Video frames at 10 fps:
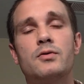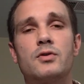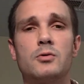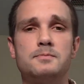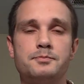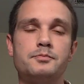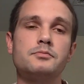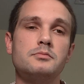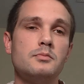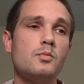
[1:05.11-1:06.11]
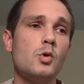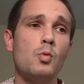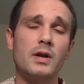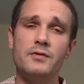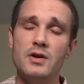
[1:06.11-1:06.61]
So
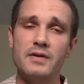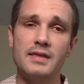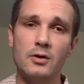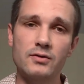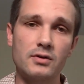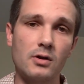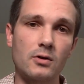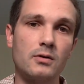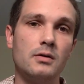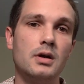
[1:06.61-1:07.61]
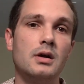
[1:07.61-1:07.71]
what if you have $1,000